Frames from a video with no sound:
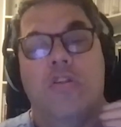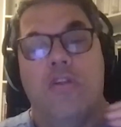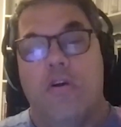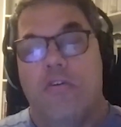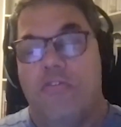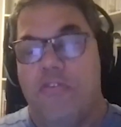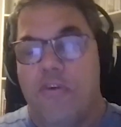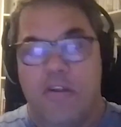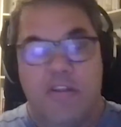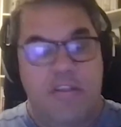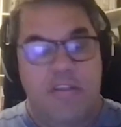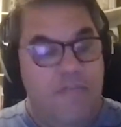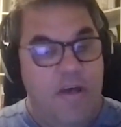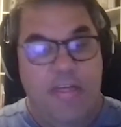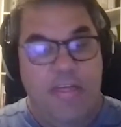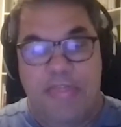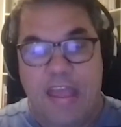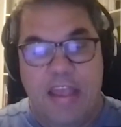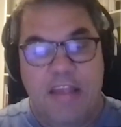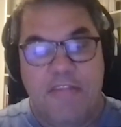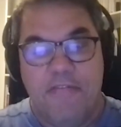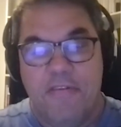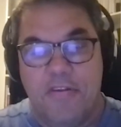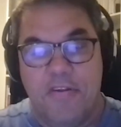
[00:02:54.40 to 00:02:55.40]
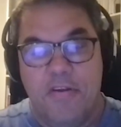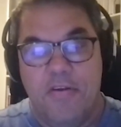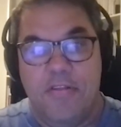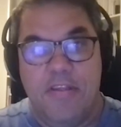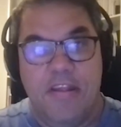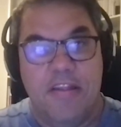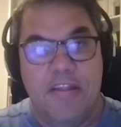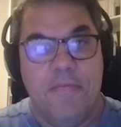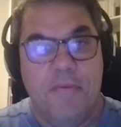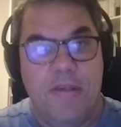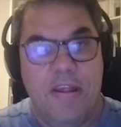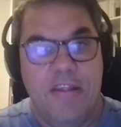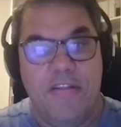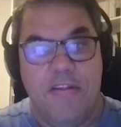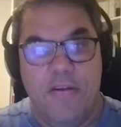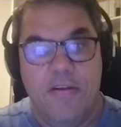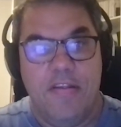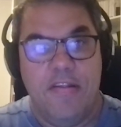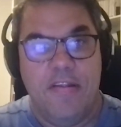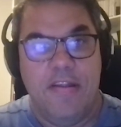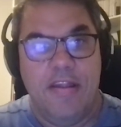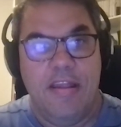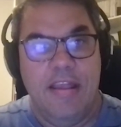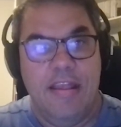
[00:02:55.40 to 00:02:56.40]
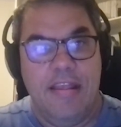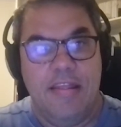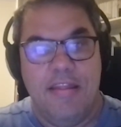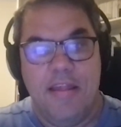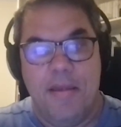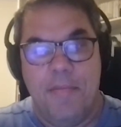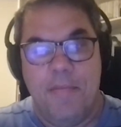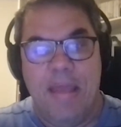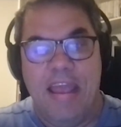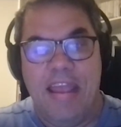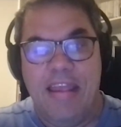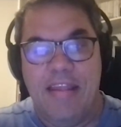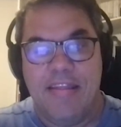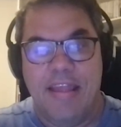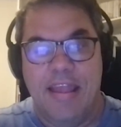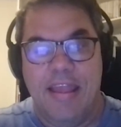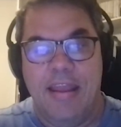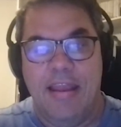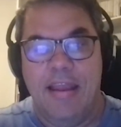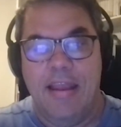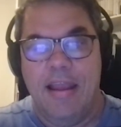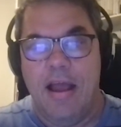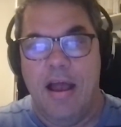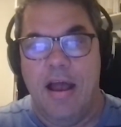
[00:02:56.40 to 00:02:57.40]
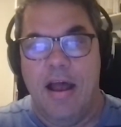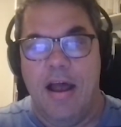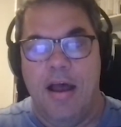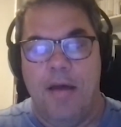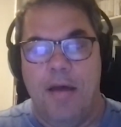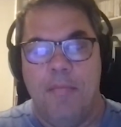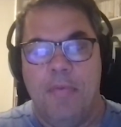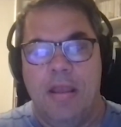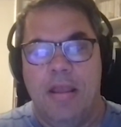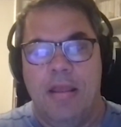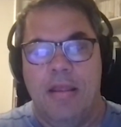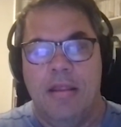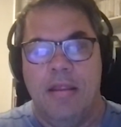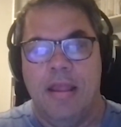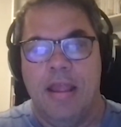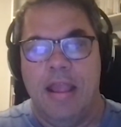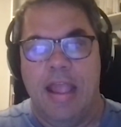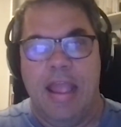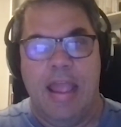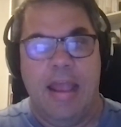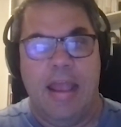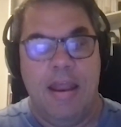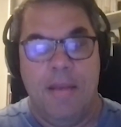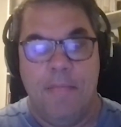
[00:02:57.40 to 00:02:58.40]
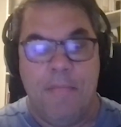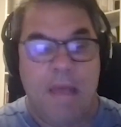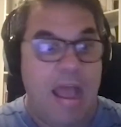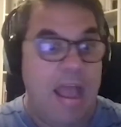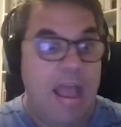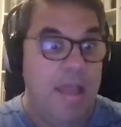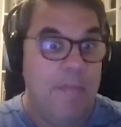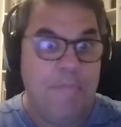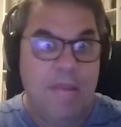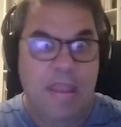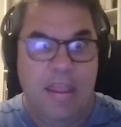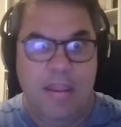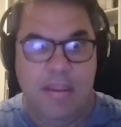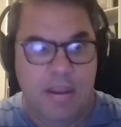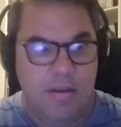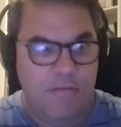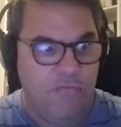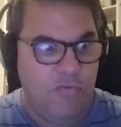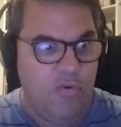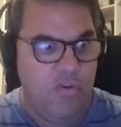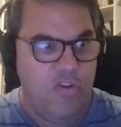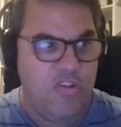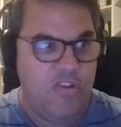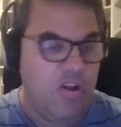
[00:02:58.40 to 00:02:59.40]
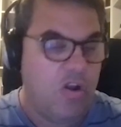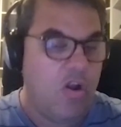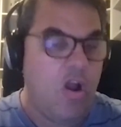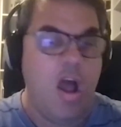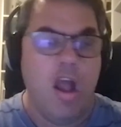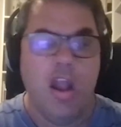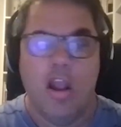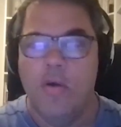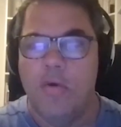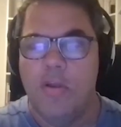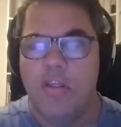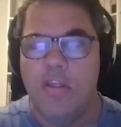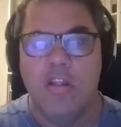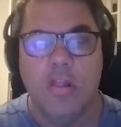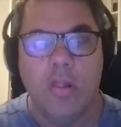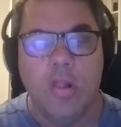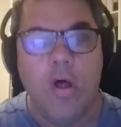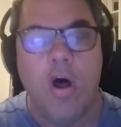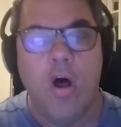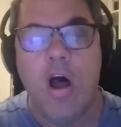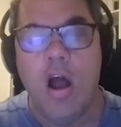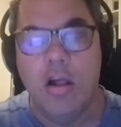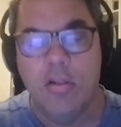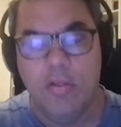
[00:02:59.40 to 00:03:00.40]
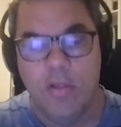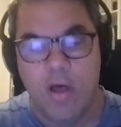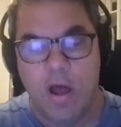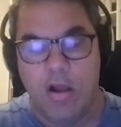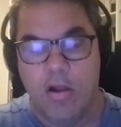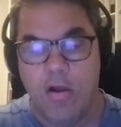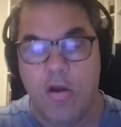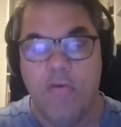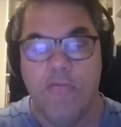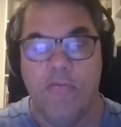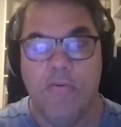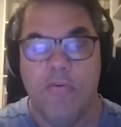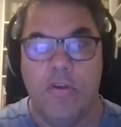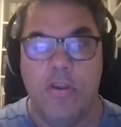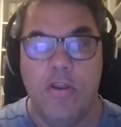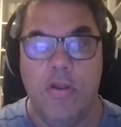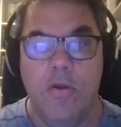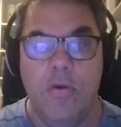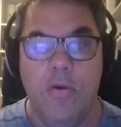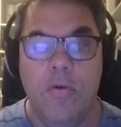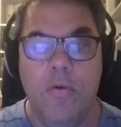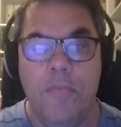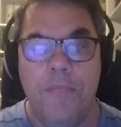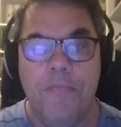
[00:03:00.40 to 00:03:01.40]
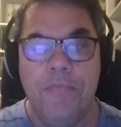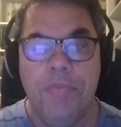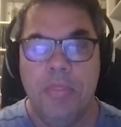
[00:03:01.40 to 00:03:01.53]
So first of all, thanks for doing this research. It's amazing. And in my opinion, for Chicago, it's long, long overdue.